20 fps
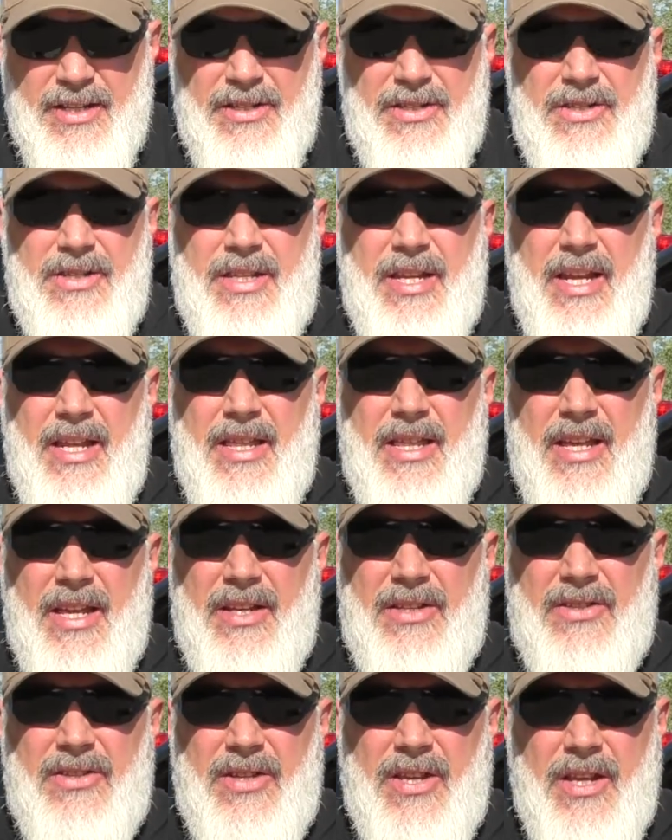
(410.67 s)
see
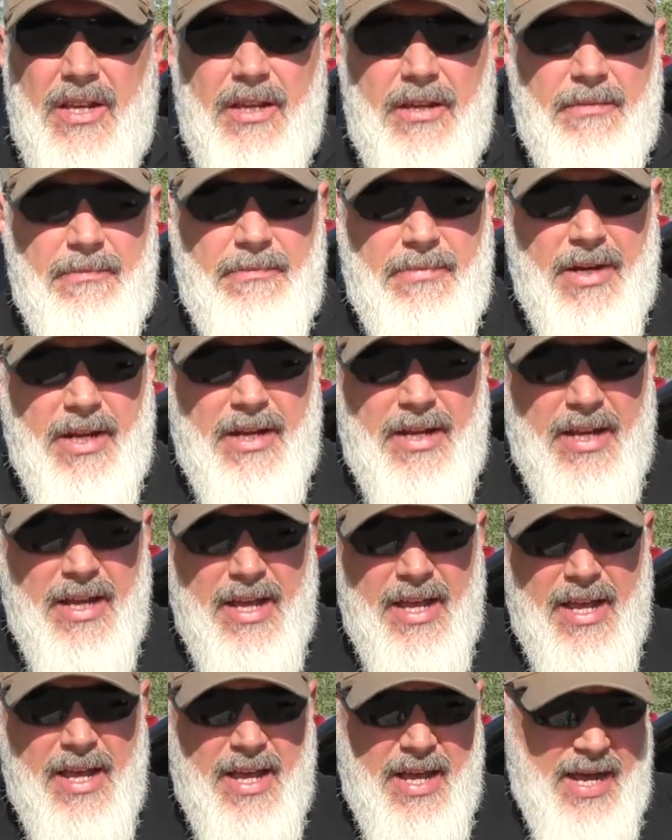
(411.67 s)
this, but
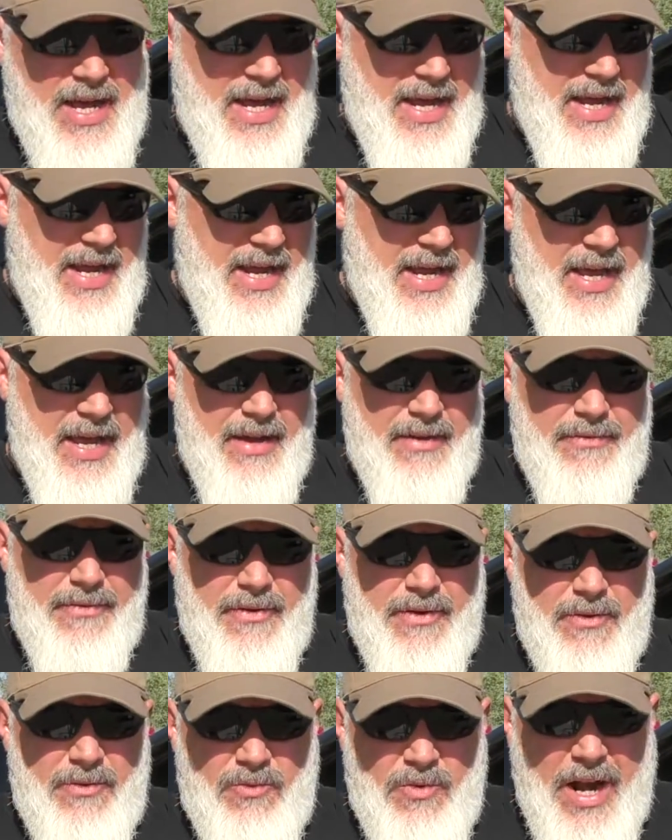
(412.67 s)
I have
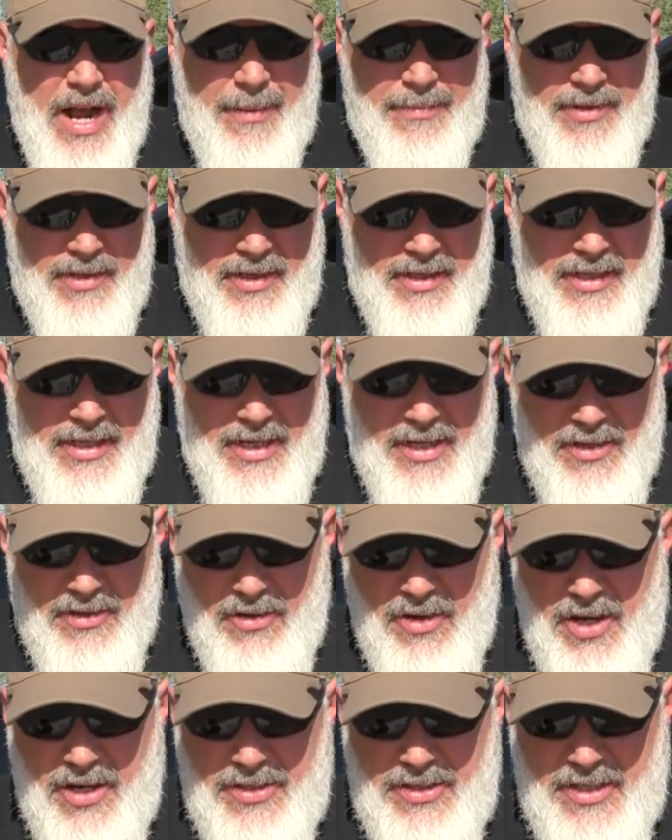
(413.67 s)
rapidly
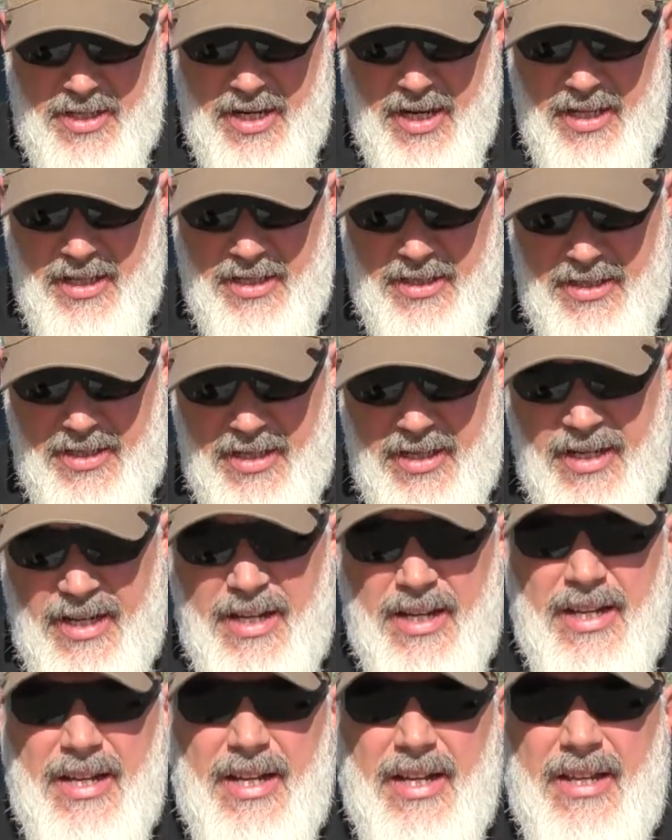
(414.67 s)
lost color
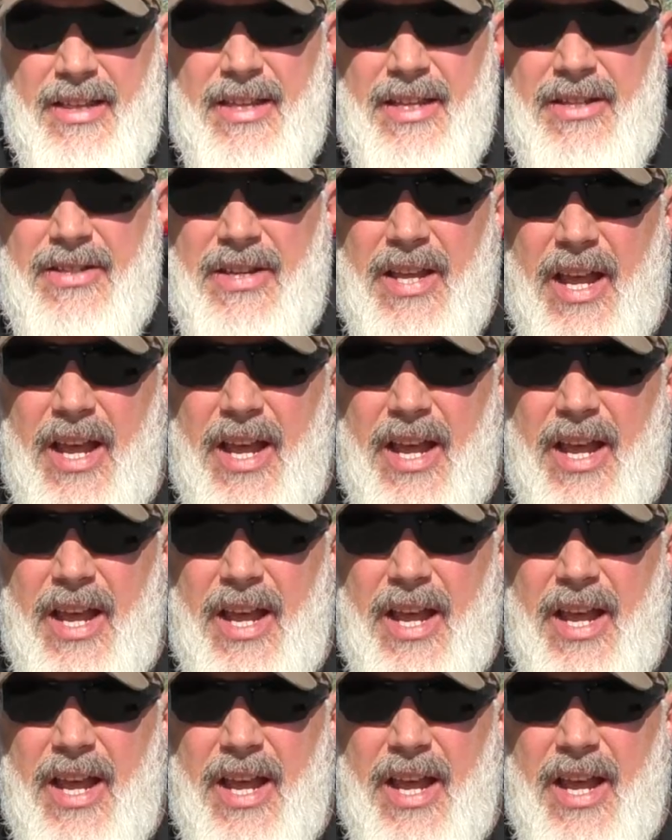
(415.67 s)
in this